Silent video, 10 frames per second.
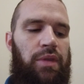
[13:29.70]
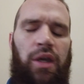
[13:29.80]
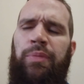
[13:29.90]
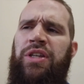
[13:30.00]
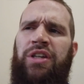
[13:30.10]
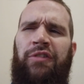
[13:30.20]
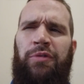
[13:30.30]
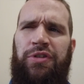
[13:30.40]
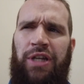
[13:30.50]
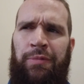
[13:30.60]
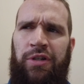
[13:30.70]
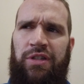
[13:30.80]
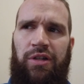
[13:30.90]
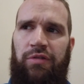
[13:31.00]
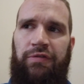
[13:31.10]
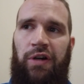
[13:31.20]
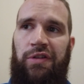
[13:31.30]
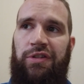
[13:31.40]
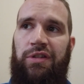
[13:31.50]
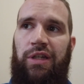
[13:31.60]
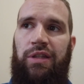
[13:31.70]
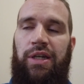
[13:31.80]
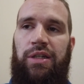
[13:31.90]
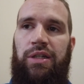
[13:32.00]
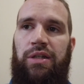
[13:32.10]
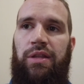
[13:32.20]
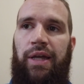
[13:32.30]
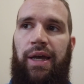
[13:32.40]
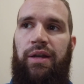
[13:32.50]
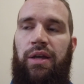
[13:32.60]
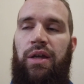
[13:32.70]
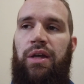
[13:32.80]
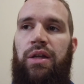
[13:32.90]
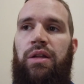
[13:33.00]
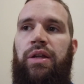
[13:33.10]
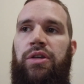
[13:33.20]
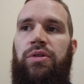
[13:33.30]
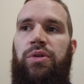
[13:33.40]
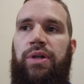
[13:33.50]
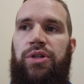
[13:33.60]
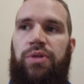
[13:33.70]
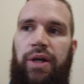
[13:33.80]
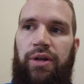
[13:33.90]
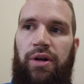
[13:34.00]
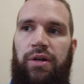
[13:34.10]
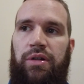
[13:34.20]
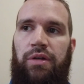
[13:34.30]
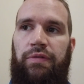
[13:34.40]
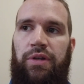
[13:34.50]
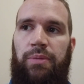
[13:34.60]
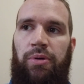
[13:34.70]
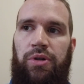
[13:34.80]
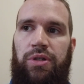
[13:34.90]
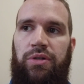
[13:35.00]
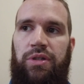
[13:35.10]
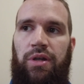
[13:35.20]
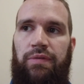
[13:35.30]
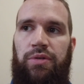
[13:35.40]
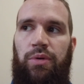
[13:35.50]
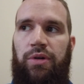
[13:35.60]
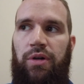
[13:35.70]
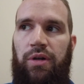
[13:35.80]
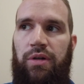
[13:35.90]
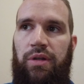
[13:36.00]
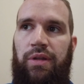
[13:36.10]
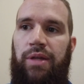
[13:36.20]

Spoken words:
Maybe self-perceptions that are false, like the idea that you're not trying hard enough, like you're pushing yourself too hard.